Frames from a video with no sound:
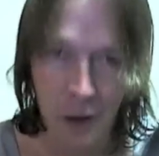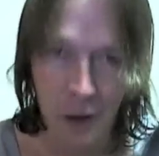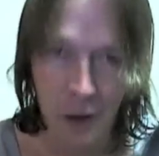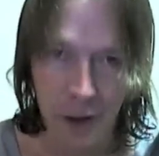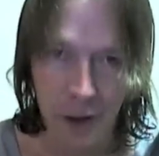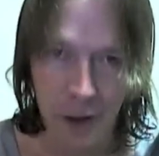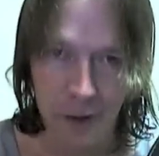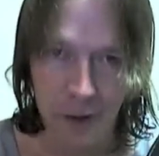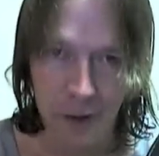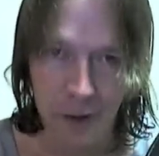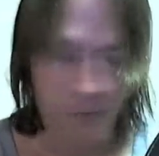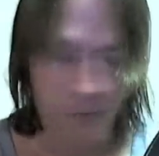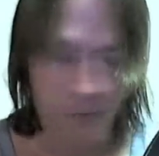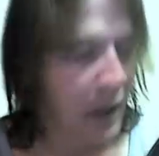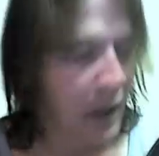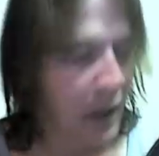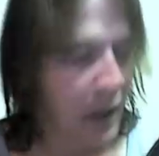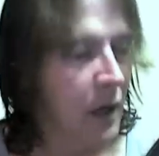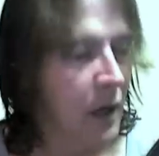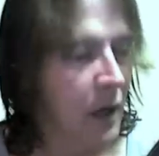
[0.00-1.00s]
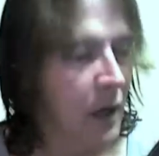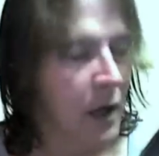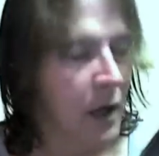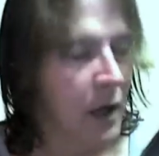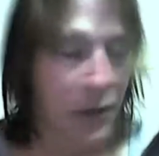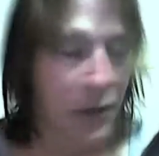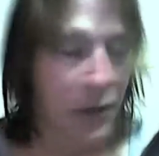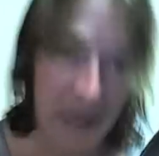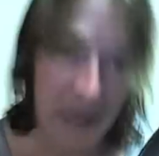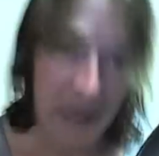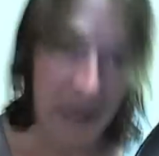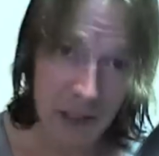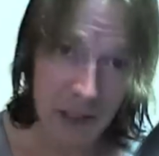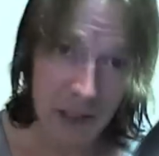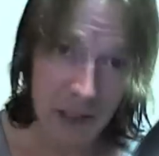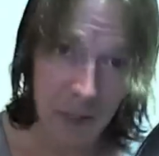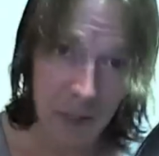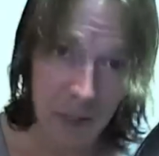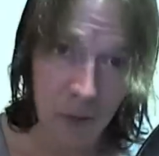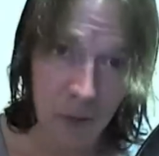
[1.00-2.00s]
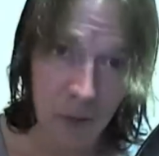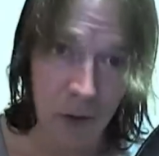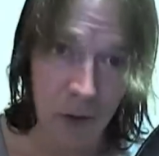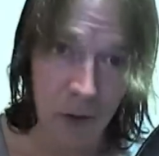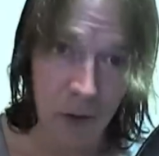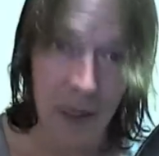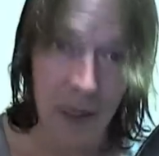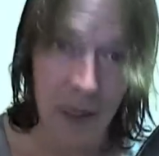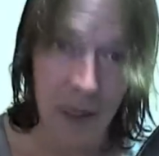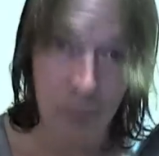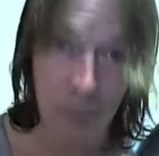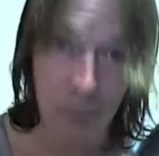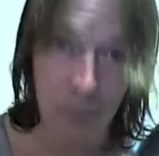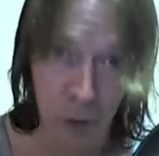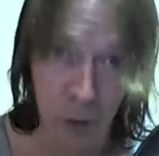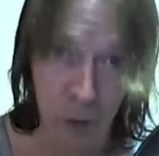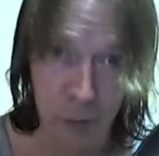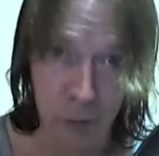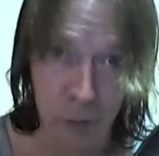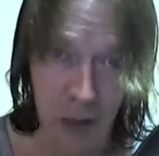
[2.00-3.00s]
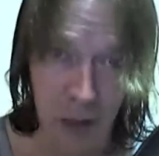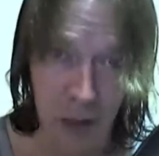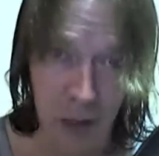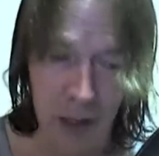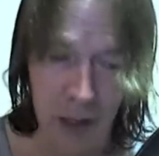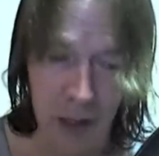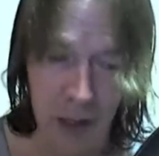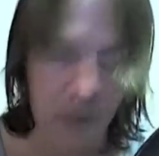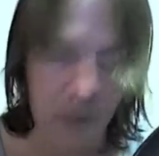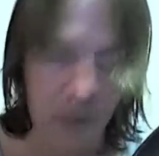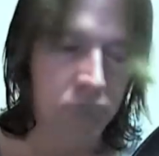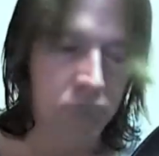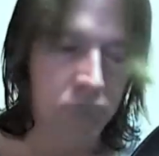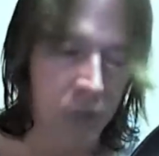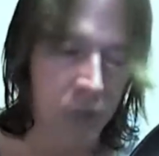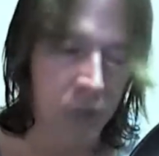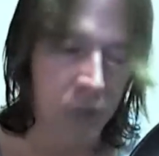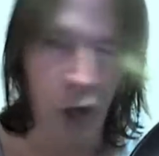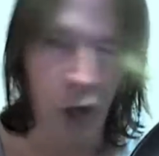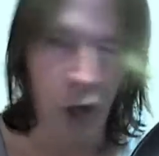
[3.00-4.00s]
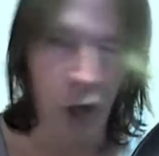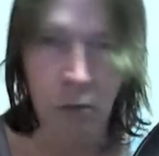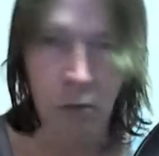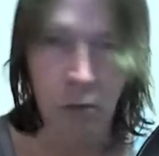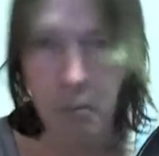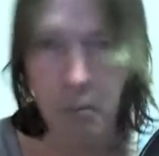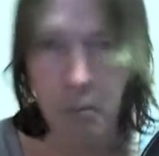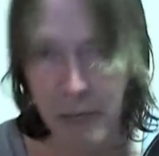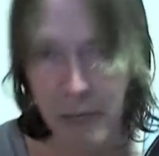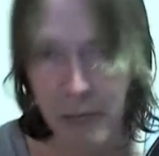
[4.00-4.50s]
Look, y'all, the next time you cook a pork product, you know,